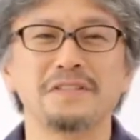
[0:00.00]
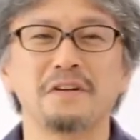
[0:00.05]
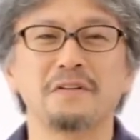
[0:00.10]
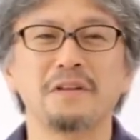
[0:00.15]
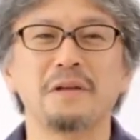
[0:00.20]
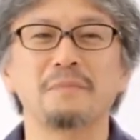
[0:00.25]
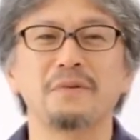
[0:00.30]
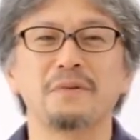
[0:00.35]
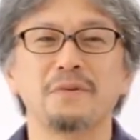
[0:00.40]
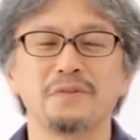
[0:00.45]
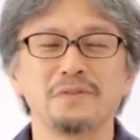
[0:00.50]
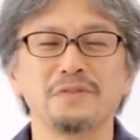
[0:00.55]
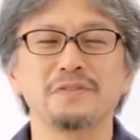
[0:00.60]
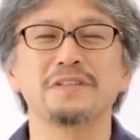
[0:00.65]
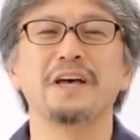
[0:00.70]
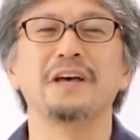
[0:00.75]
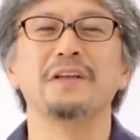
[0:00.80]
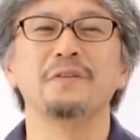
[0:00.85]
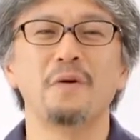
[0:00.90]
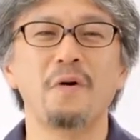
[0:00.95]
Eiji
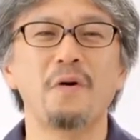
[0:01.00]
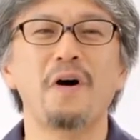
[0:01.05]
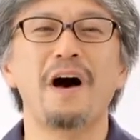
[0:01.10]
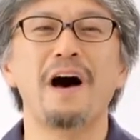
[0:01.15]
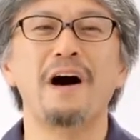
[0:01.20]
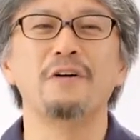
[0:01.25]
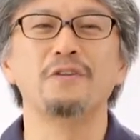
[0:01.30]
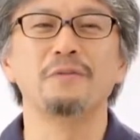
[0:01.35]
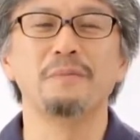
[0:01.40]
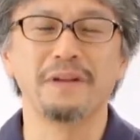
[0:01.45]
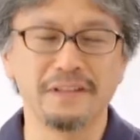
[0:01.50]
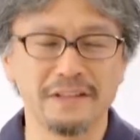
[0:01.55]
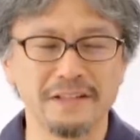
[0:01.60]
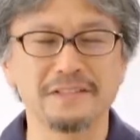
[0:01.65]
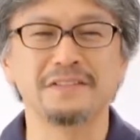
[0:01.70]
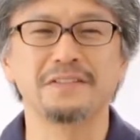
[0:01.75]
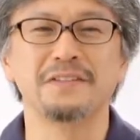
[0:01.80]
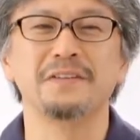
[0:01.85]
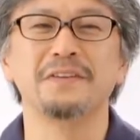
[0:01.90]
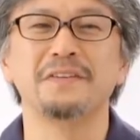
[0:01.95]
Aonuma, producer of The
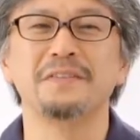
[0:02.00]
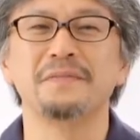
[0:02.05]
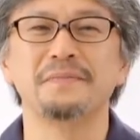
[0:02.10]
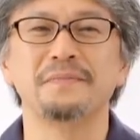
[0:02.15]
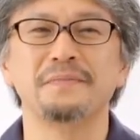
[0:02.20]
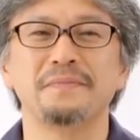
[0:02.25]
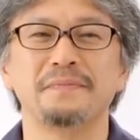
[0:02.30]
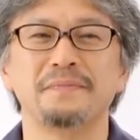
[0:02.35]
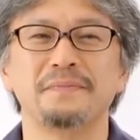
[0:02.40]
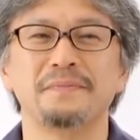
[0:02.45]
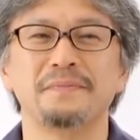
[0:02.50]
Legend of Zelda.